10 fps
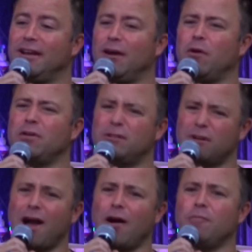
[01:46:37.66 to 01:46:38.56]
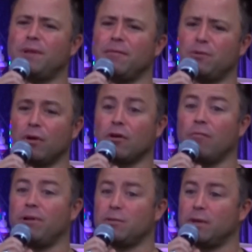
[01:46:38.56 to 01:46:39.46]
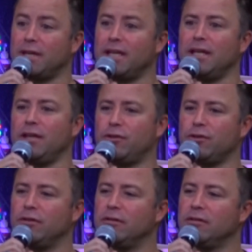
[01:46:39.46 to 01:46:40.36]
I want you to help them to accomplish what they need to.